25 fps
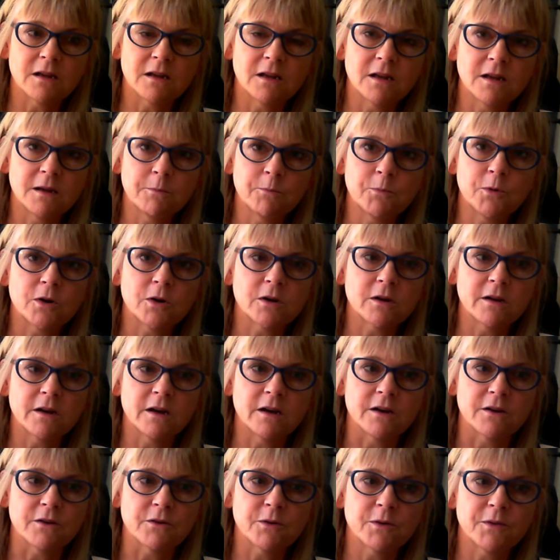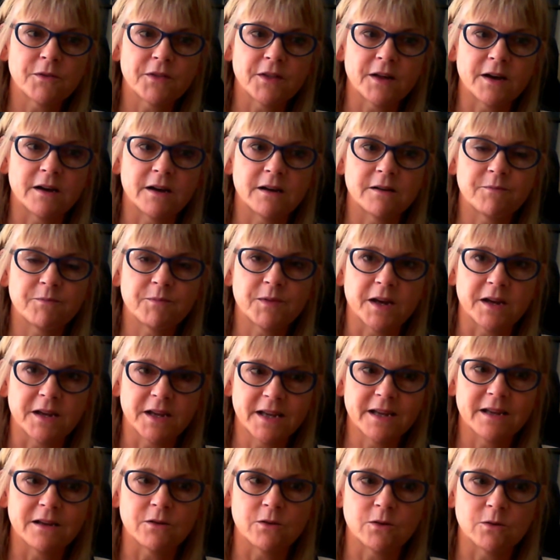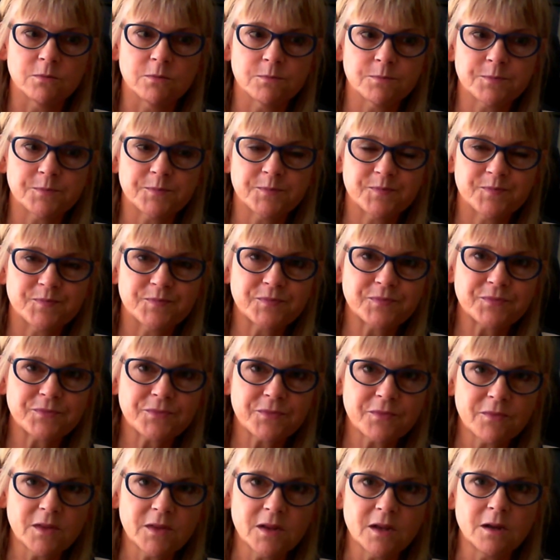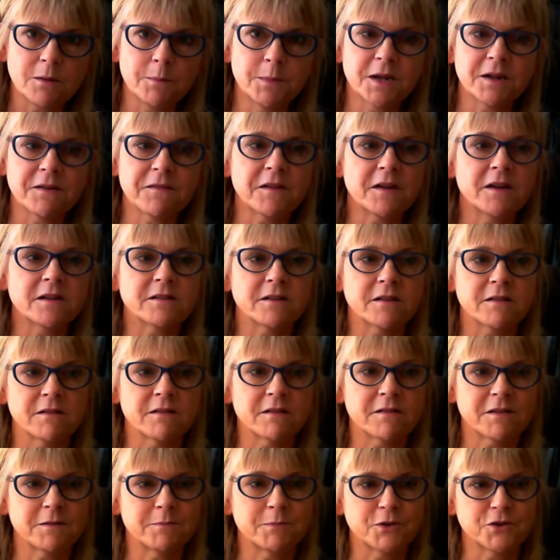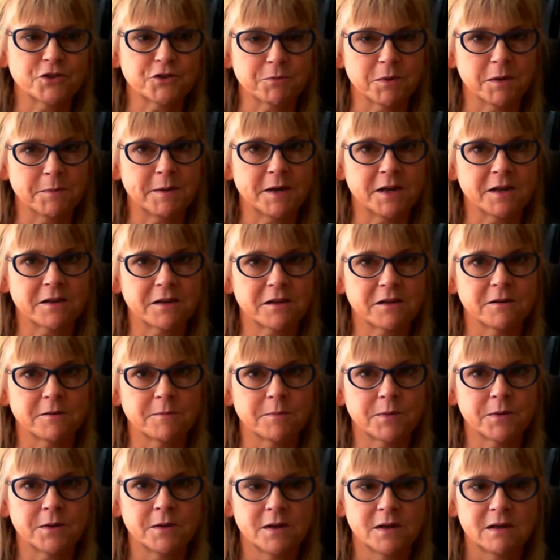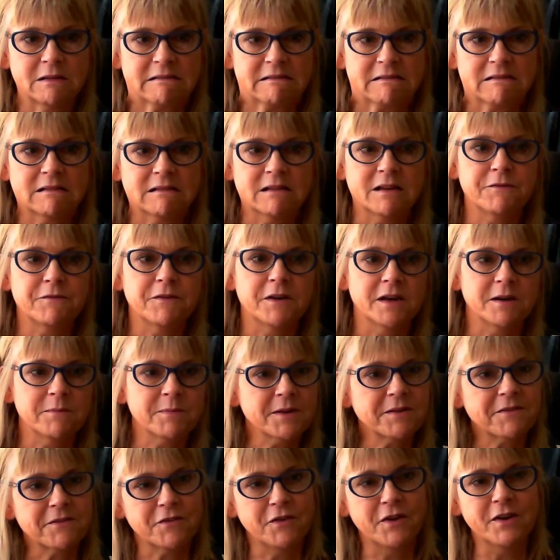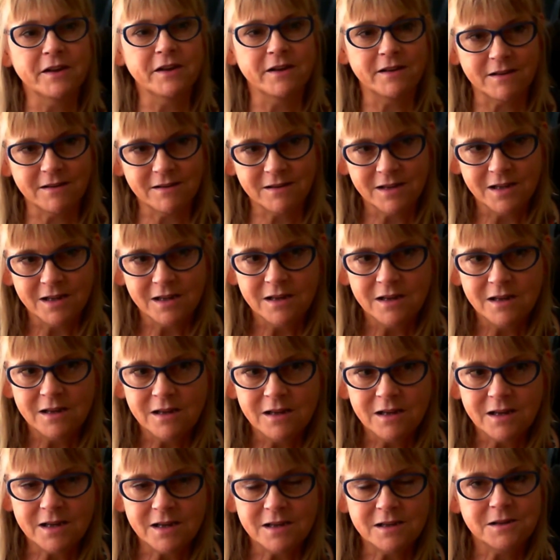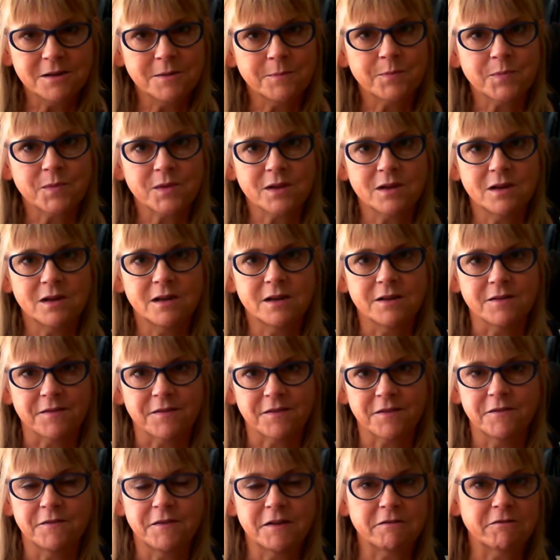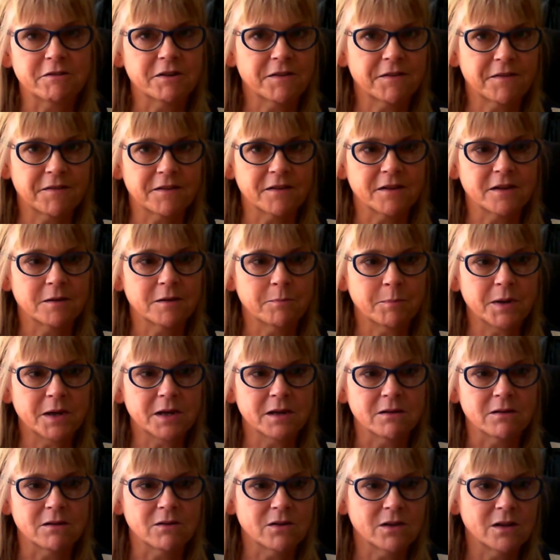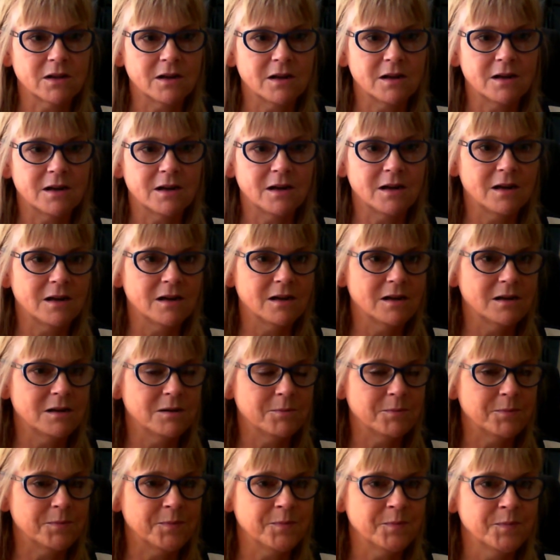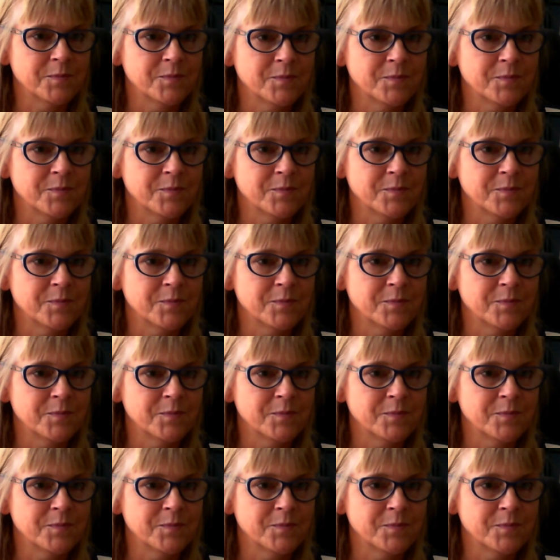in one go, that hill, because I didn't. I pushed my bike up a fair bit of it. It's a very steep hill, and